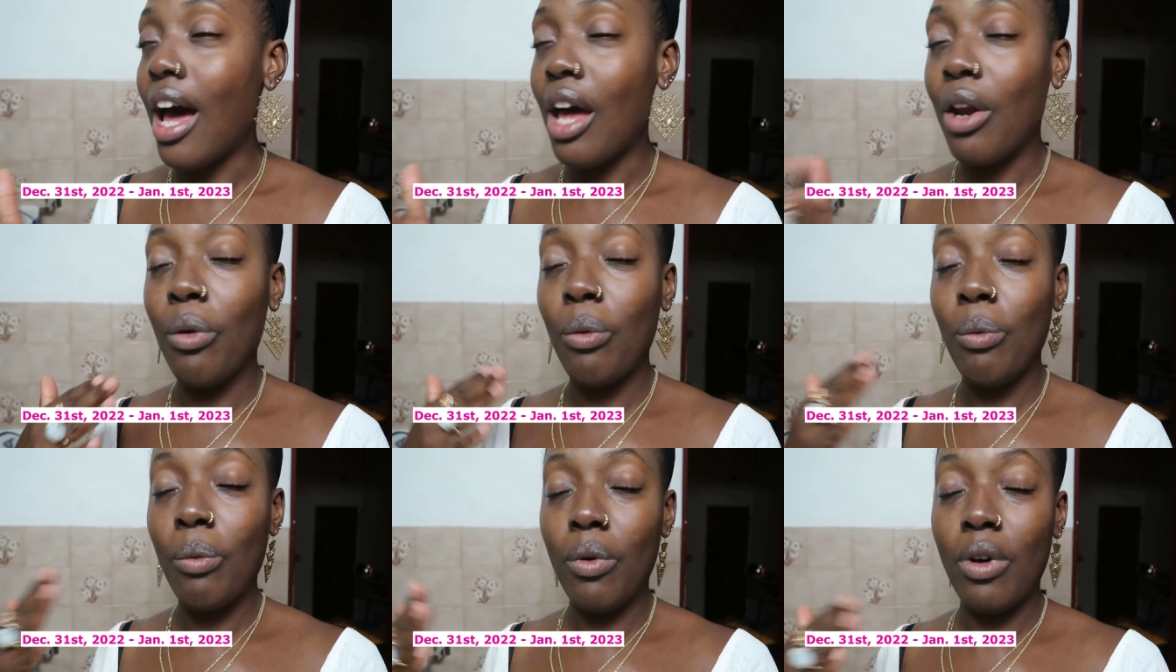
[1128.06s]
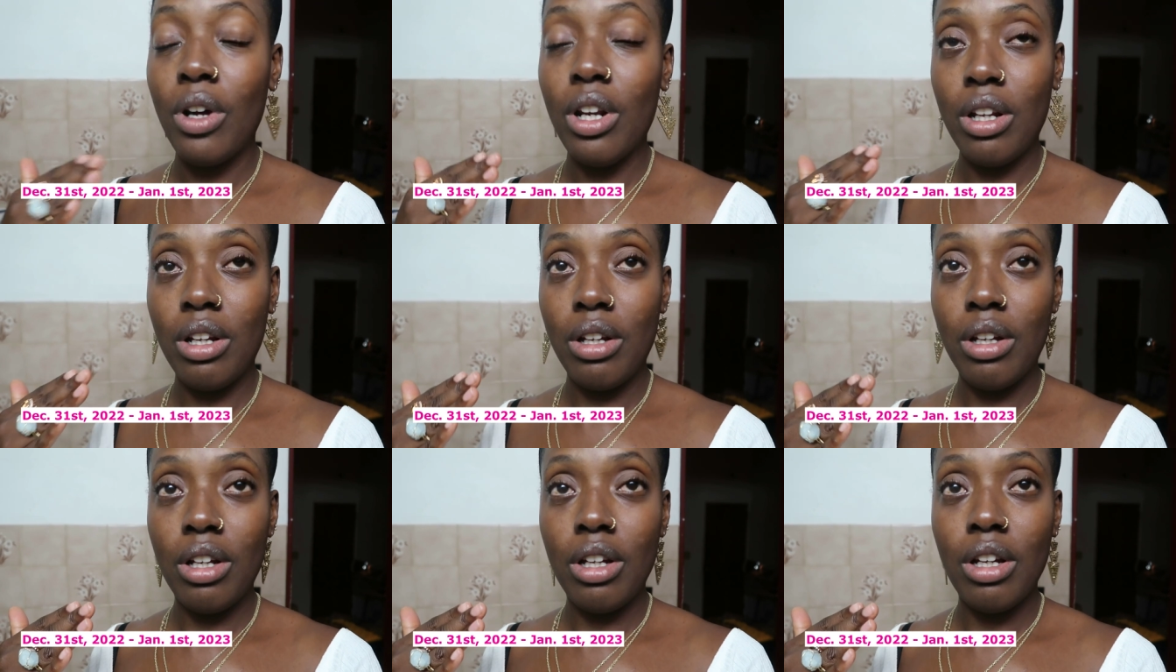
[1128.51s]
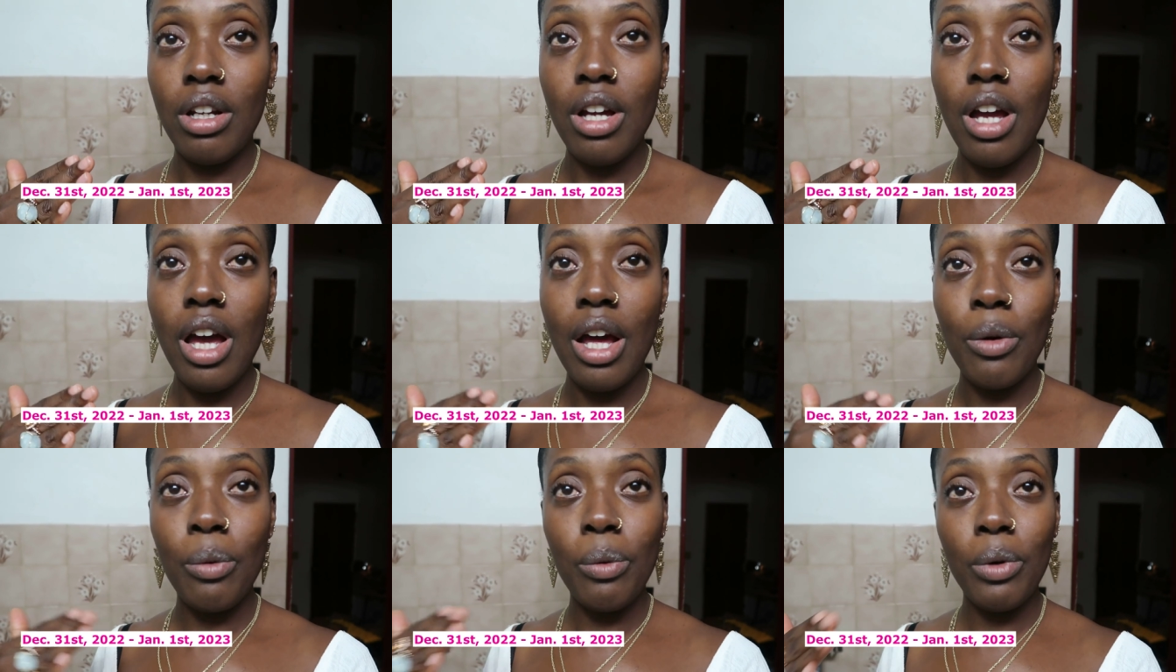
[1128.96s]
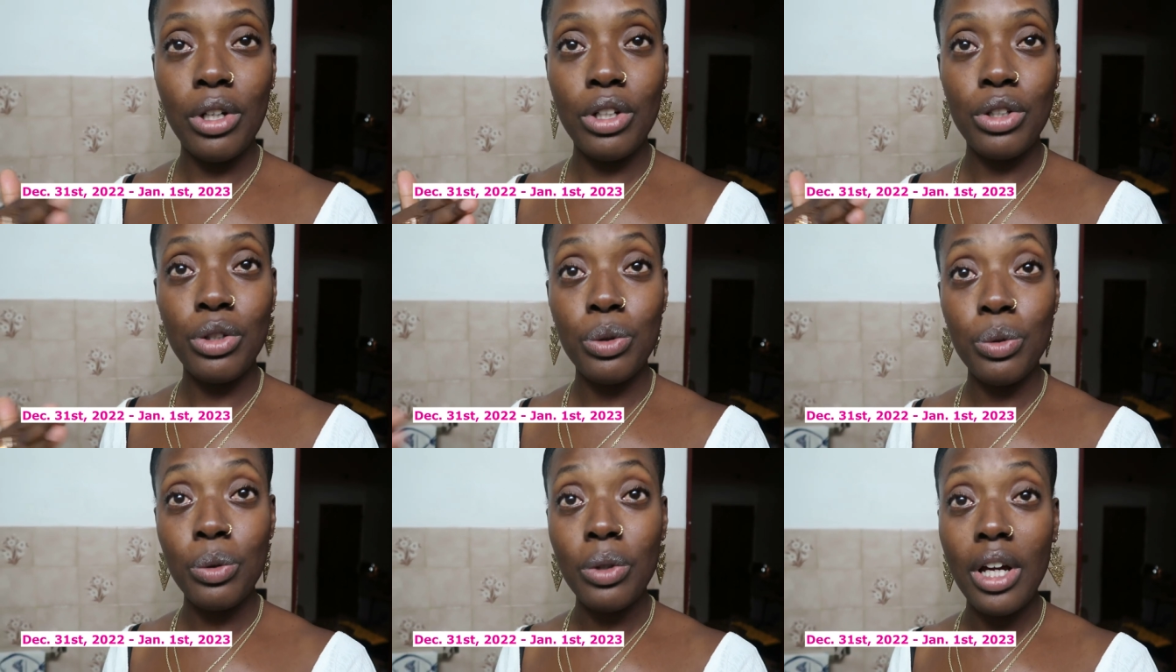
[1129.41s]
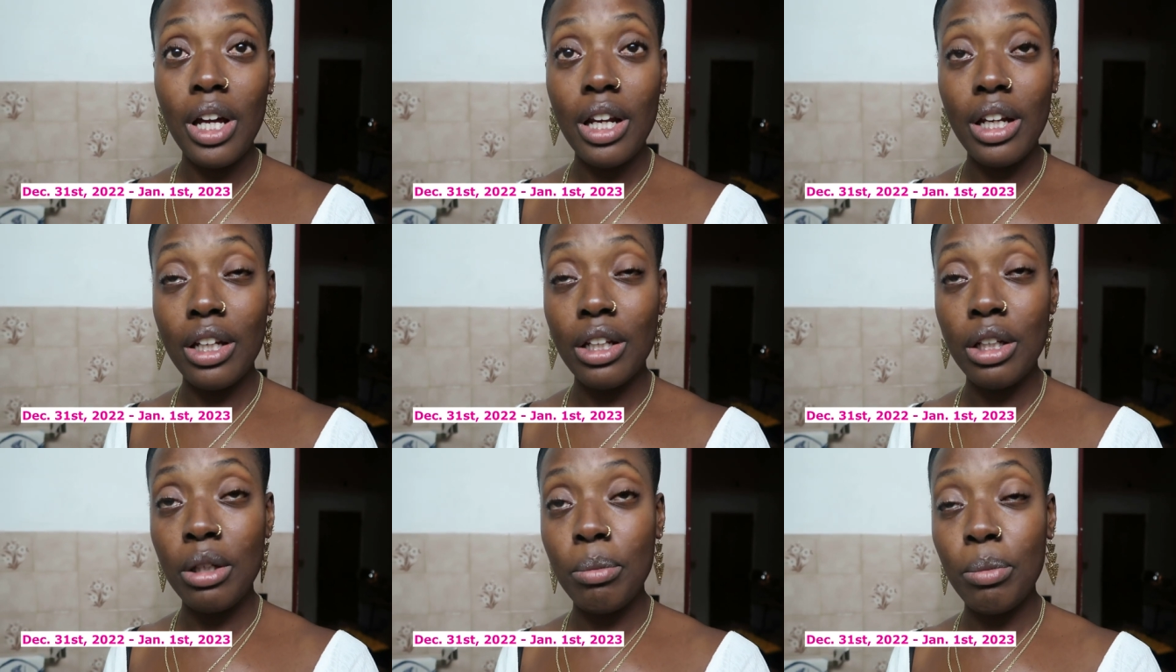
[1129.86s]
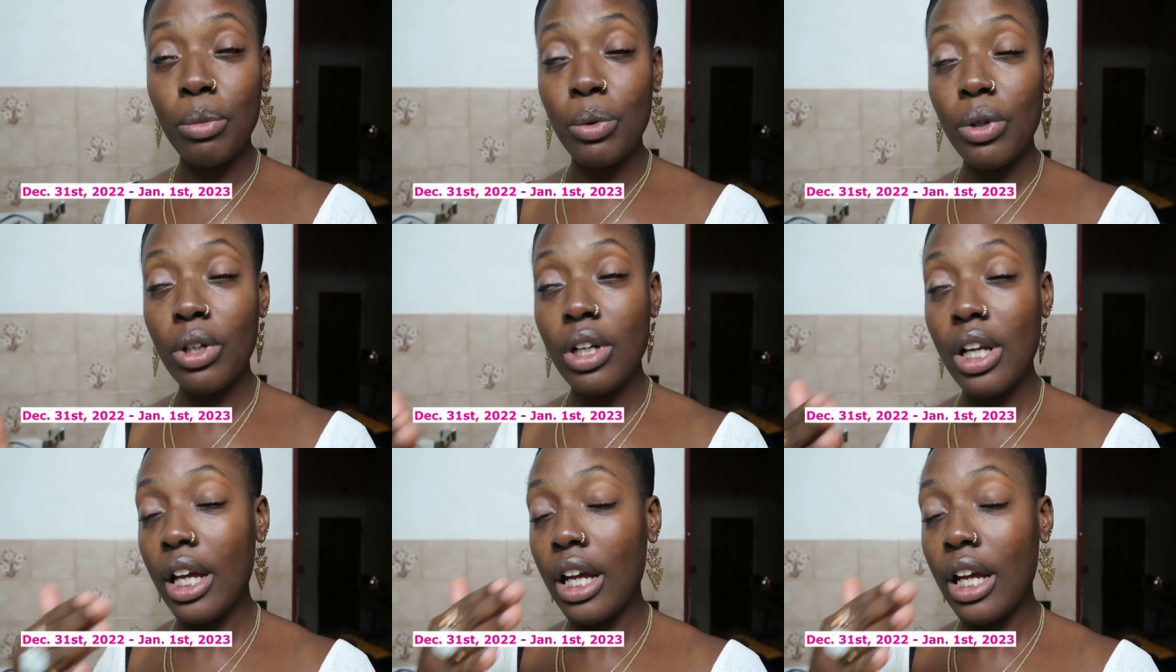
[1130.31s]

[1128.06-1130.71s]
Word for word: I don't wanna I don't want to do that anymore.